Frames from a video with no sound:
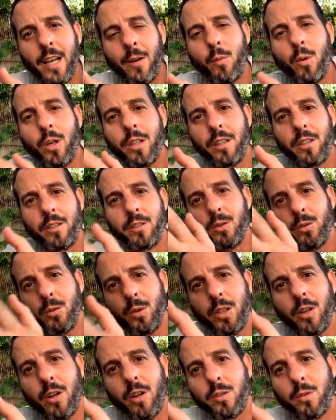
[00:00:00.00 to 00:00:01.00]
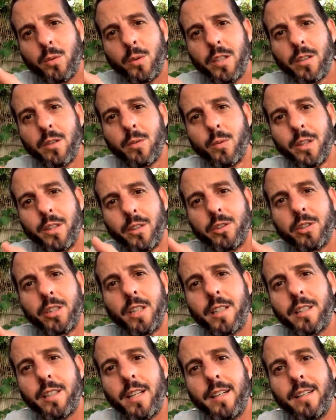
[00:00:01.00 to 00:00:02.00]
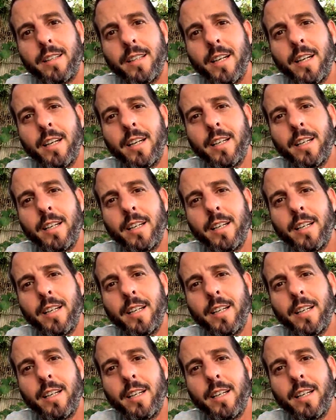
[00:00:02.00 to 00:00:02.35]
and what they're doing on Twitter when they're saying that,